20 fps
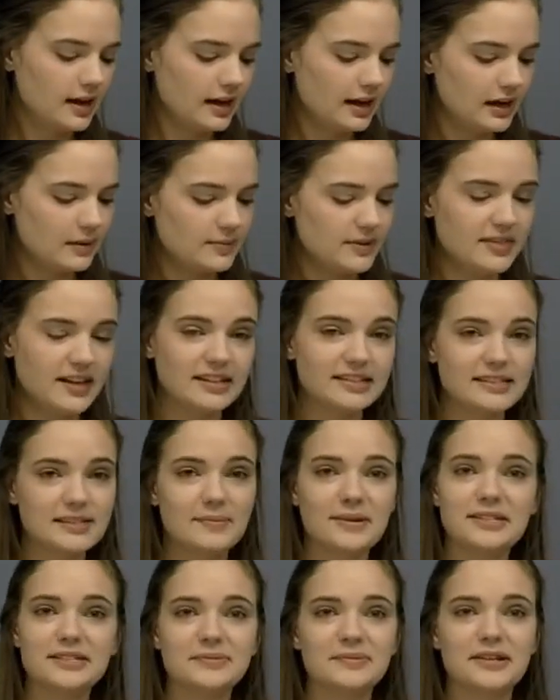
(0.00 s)
And that's the
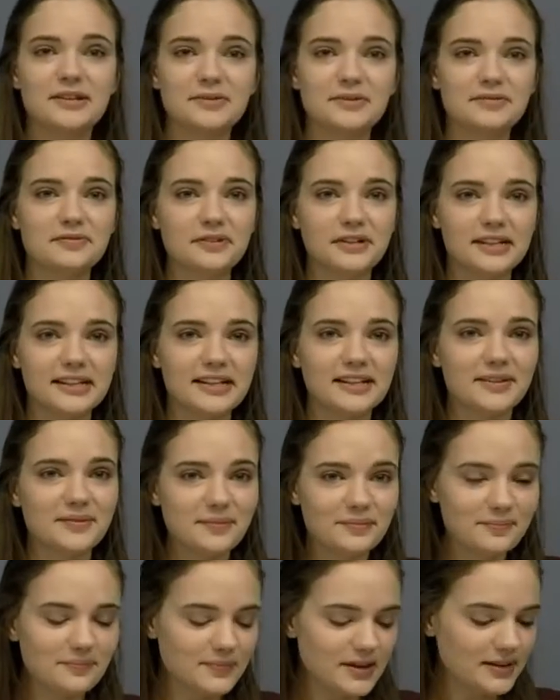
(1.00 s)
best way to avoid
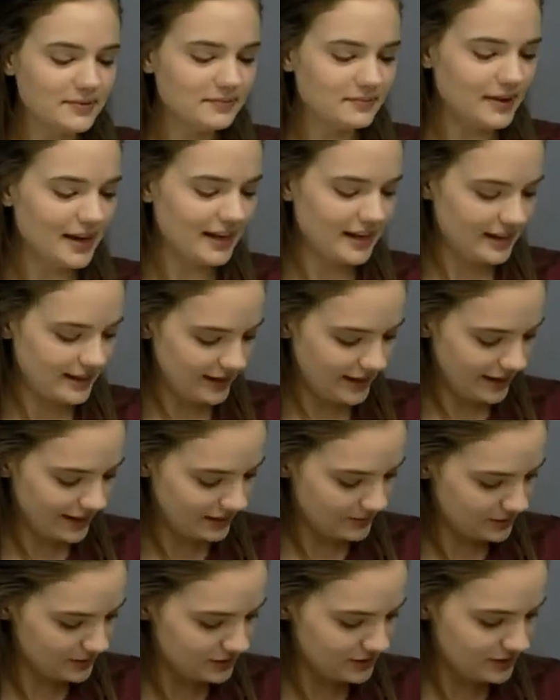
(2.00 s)
getting bitten by any
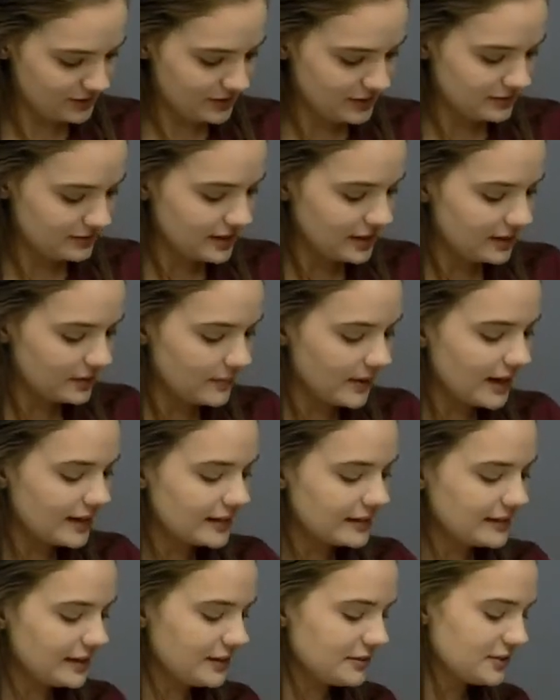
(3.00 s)
animals, just to read their
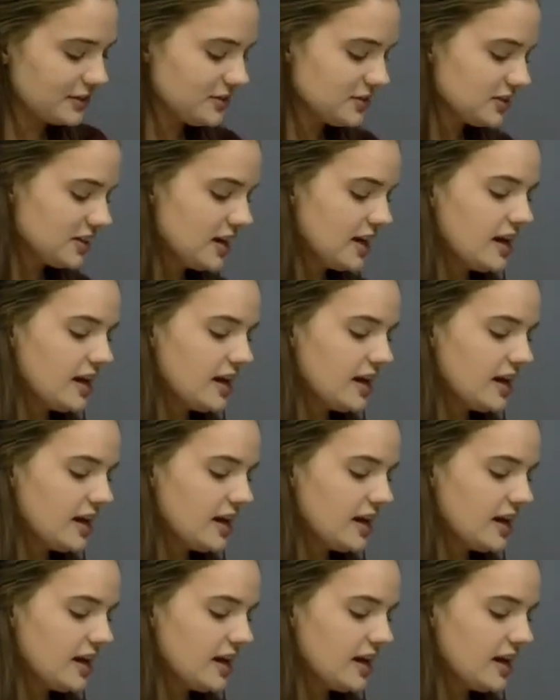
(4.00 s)
body language.